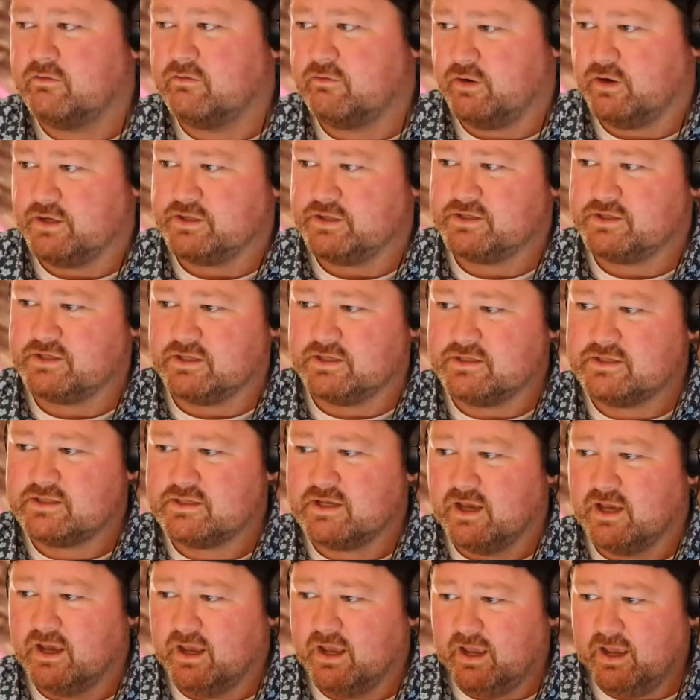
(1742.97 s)
instance,
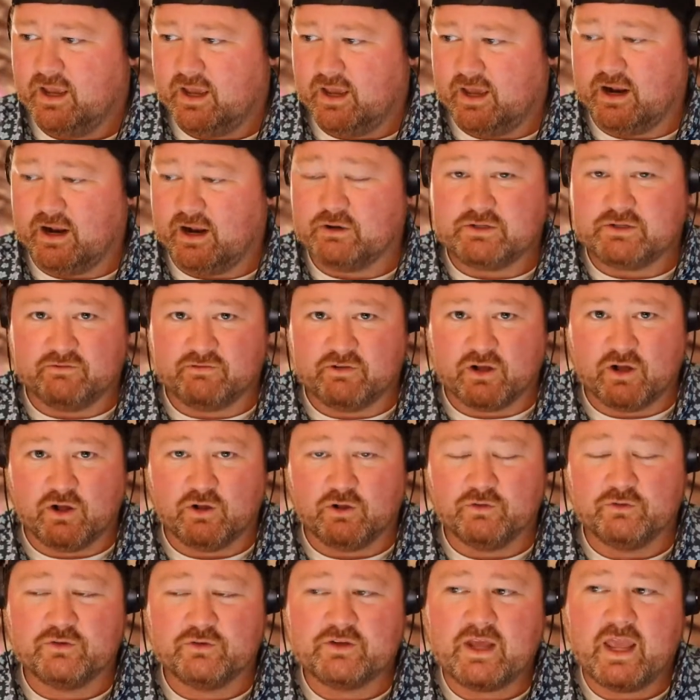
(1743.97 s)
and how difficult.
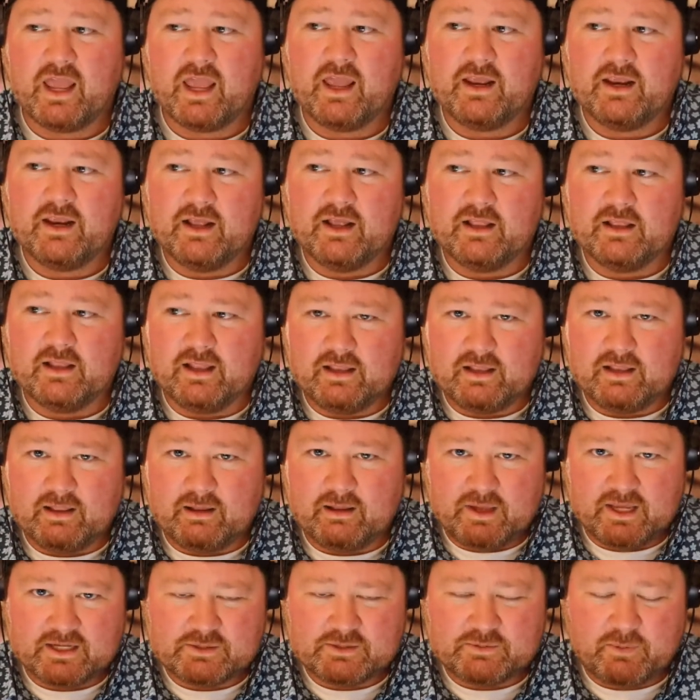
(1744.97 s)
Let me
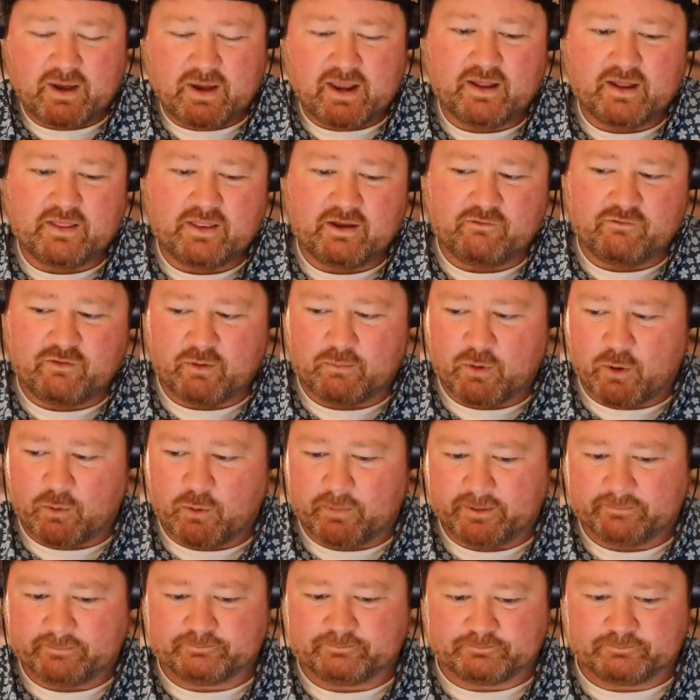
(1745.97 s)
expand on that for a moment.
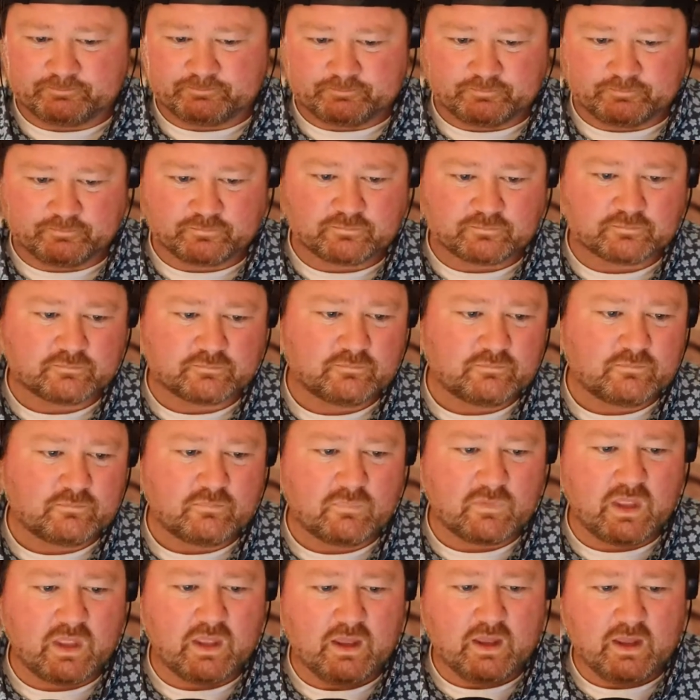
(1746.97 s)

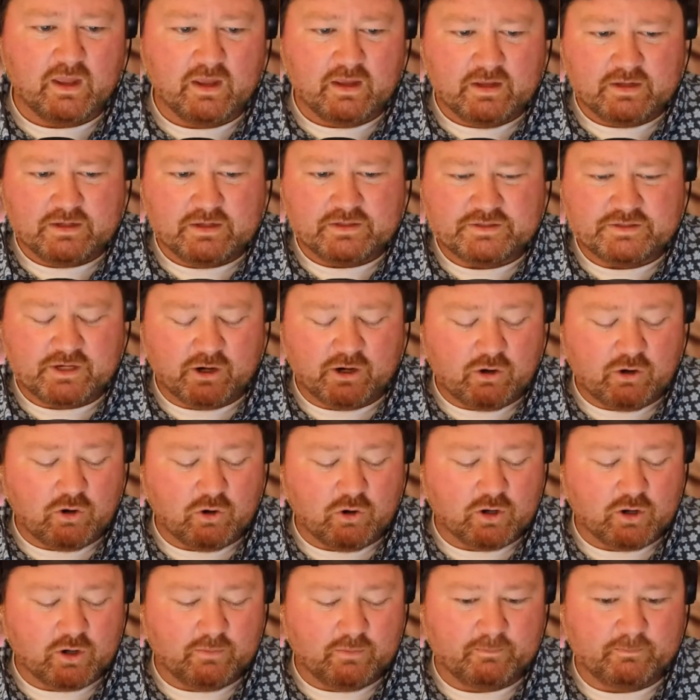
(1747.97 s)
Sarah
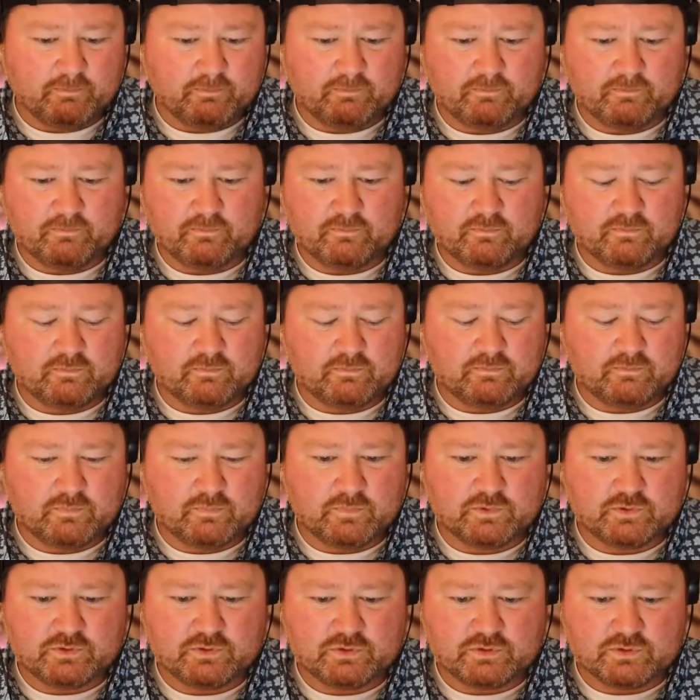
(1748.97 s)
Holcomb
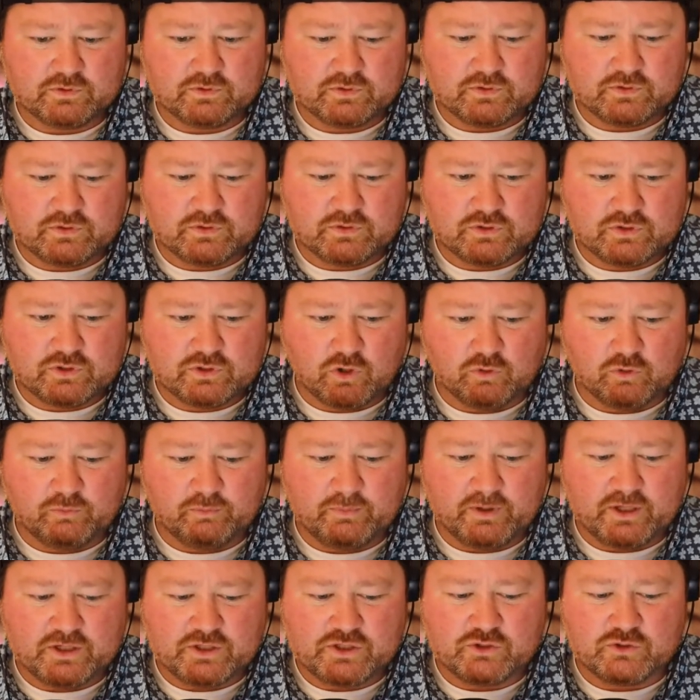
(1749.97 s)
told me
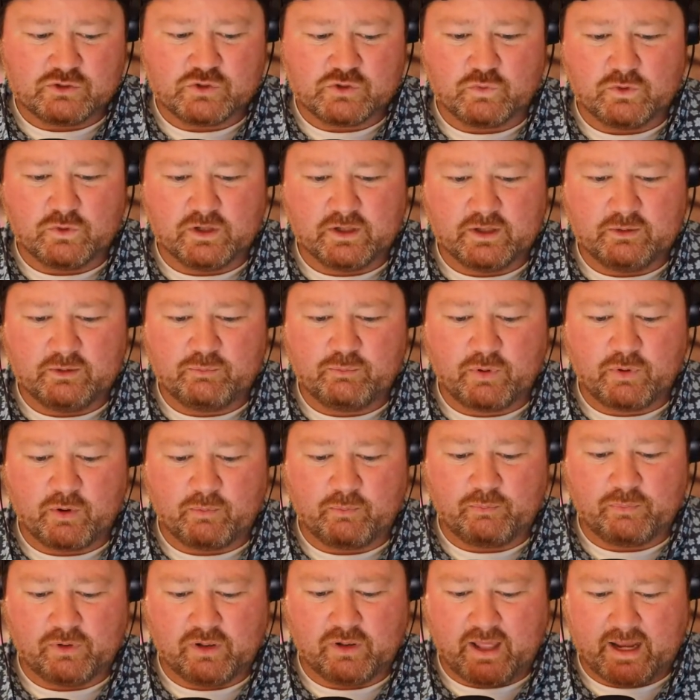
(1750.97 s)
she was really
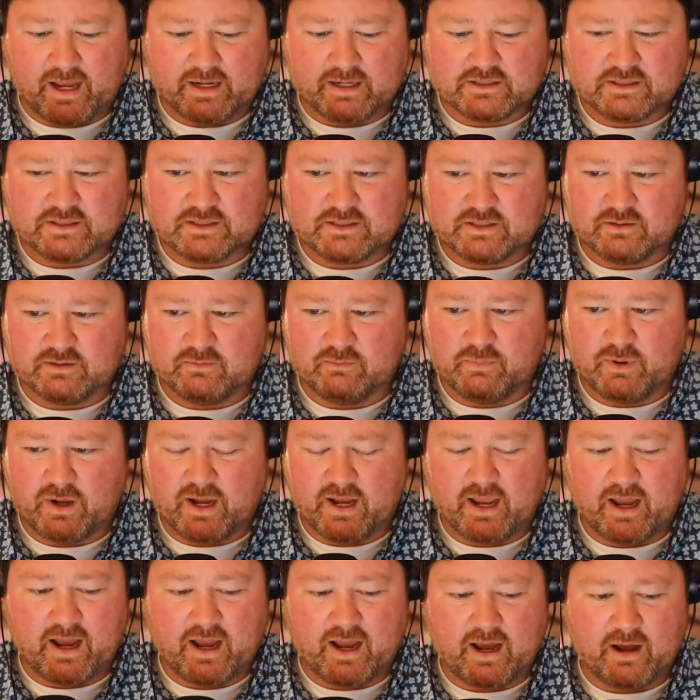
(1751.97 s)
perplexed by
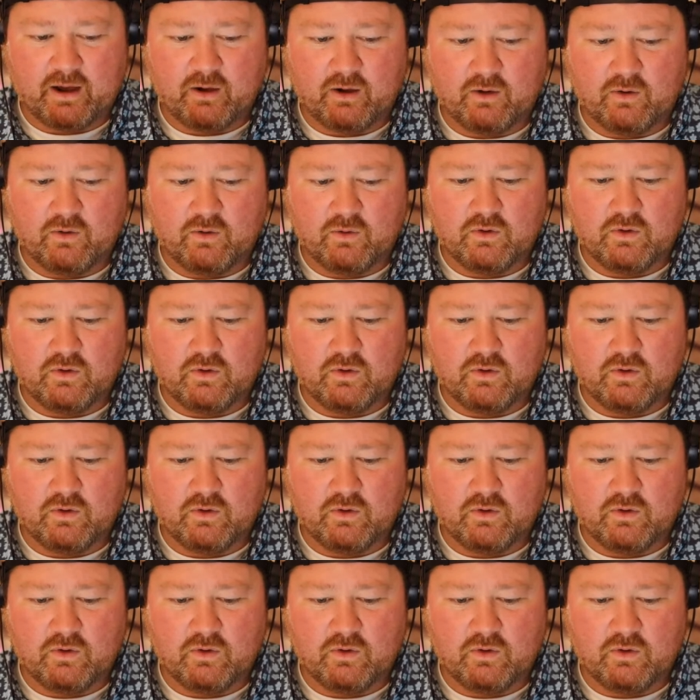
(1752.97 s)
how